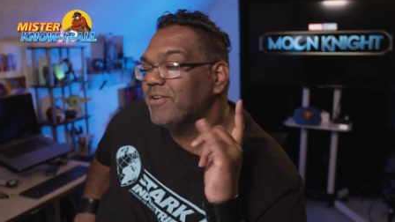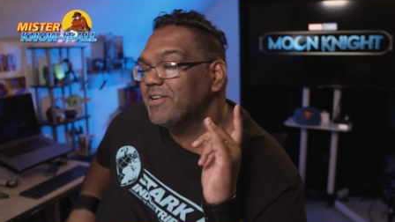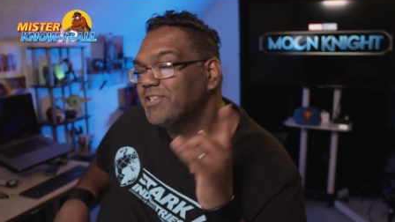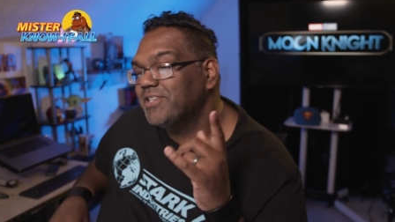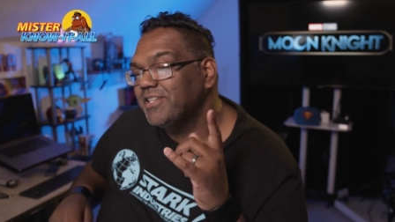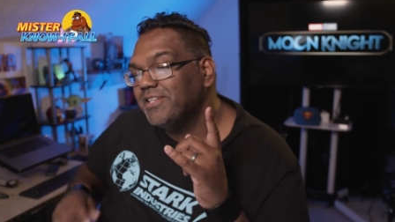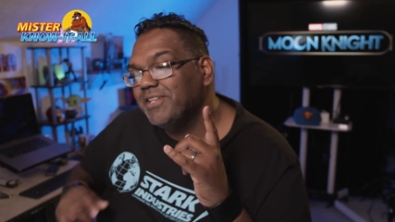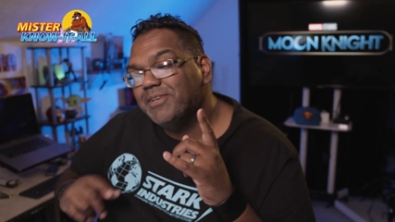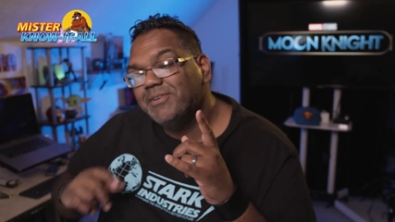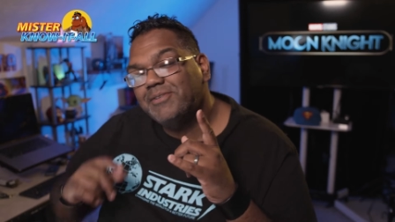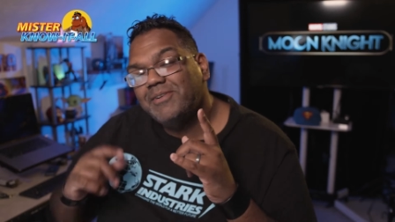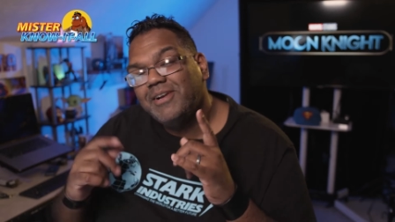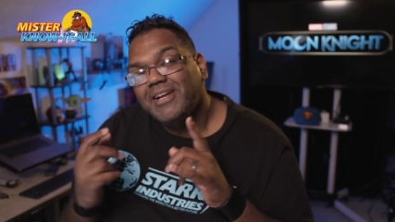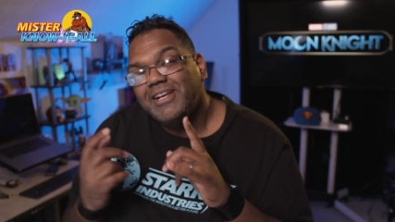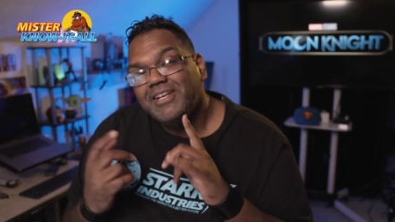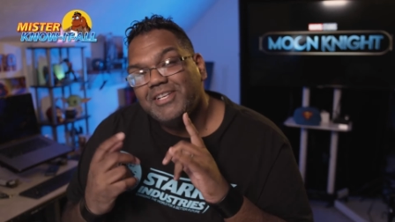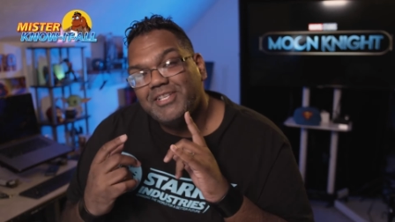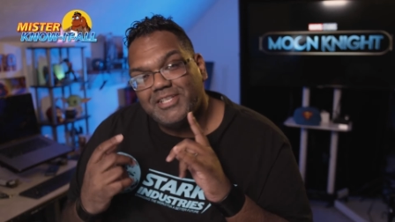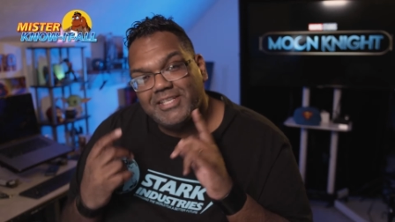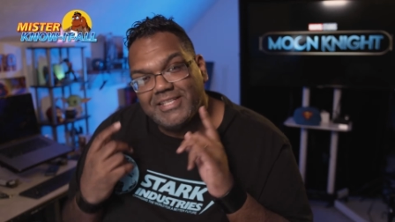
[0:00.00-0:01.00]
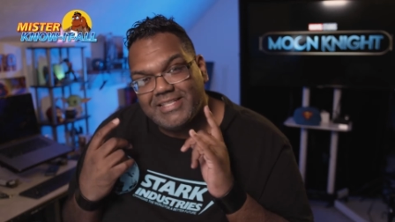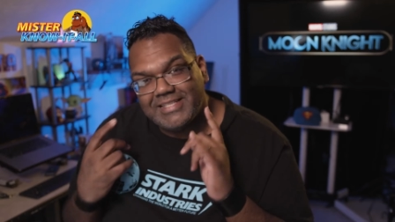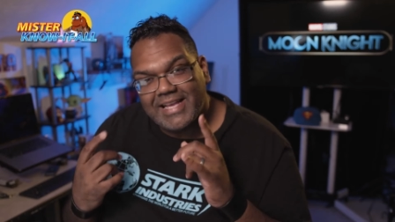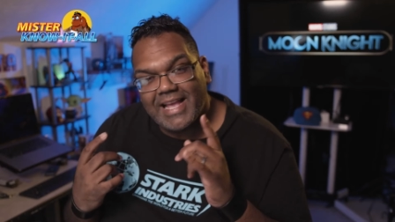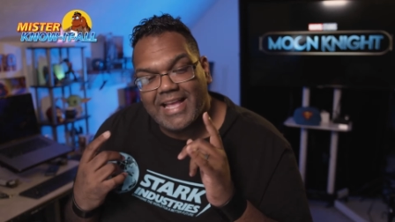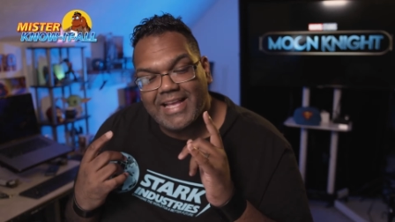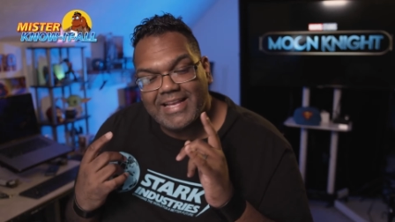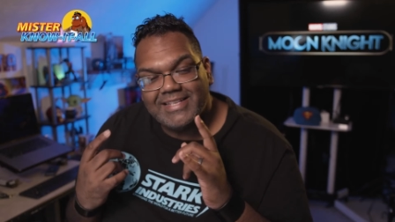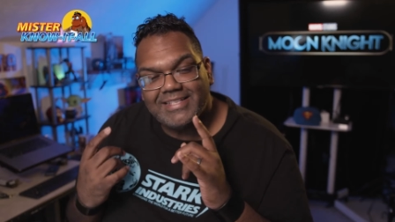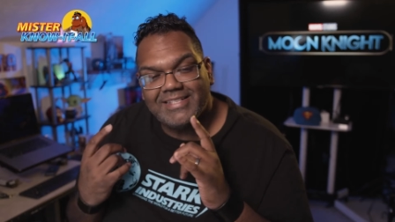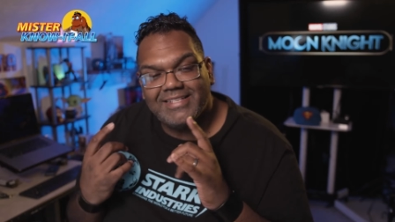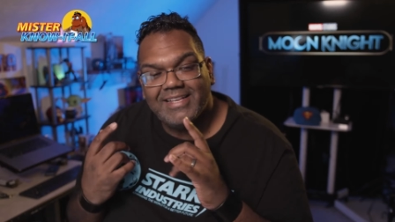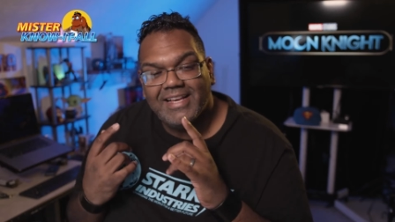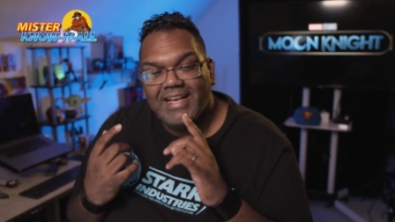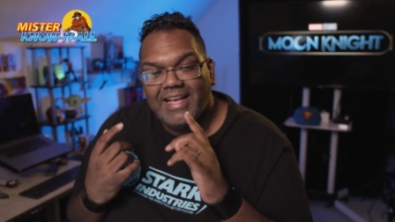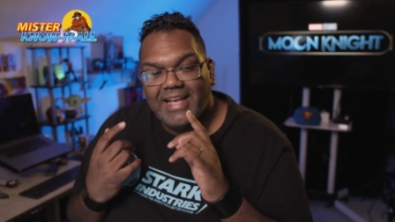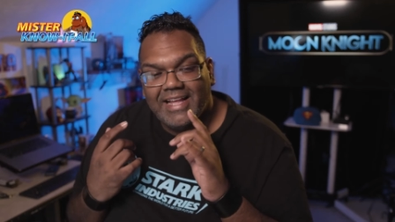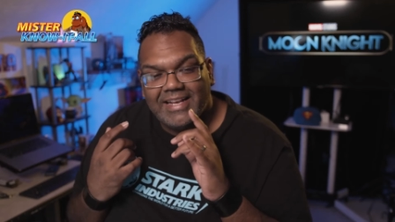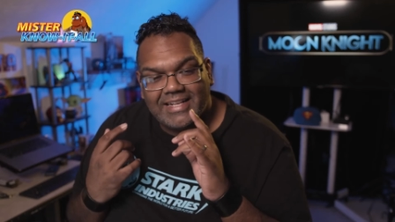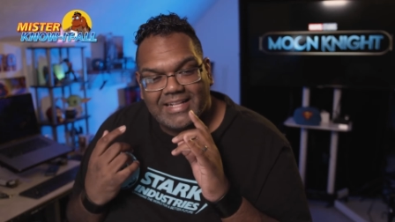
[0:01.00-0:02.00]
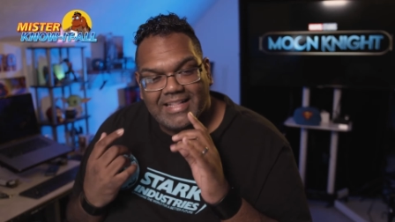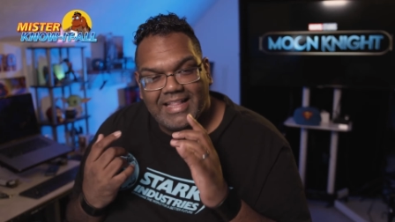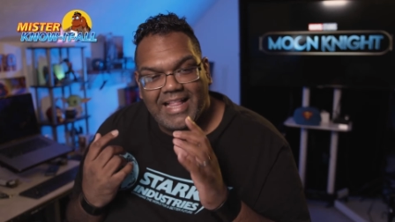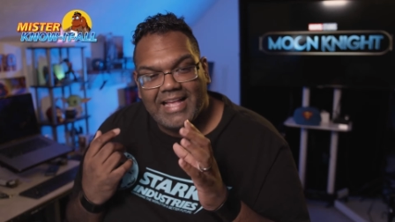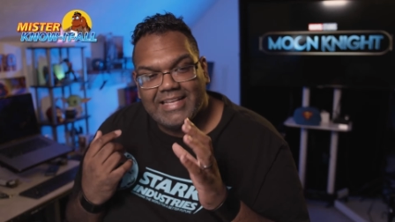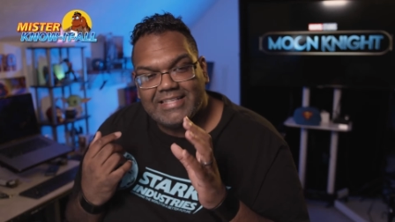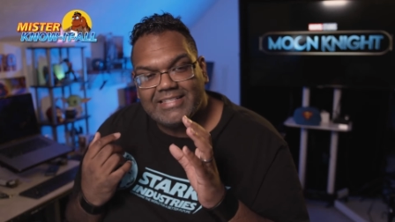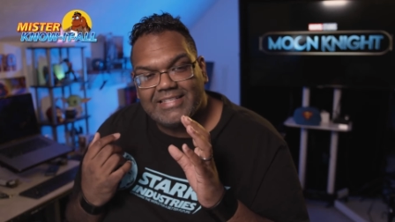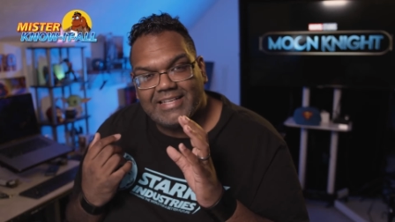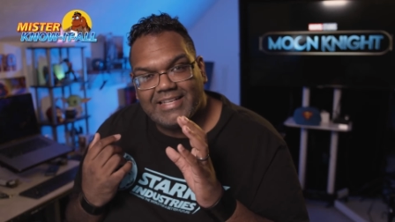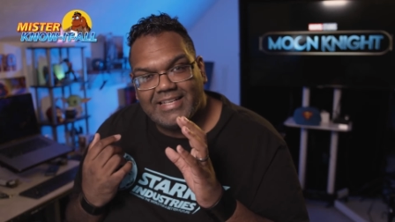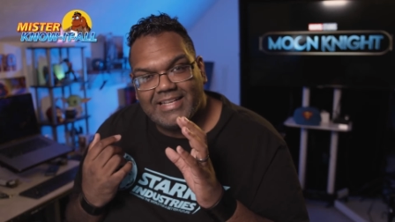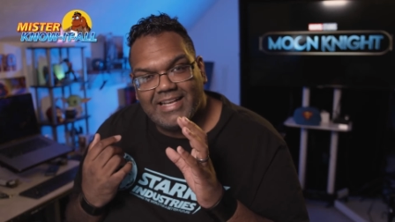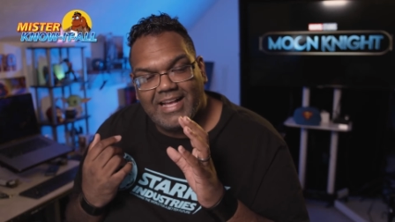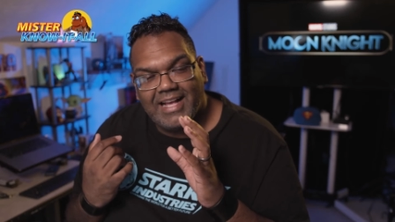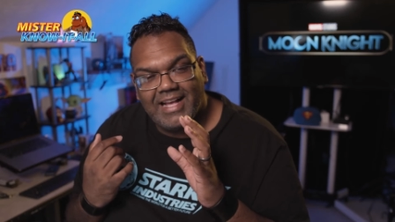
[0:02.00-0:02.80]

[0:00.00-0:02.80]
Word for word: what does she do? She takes, in classic,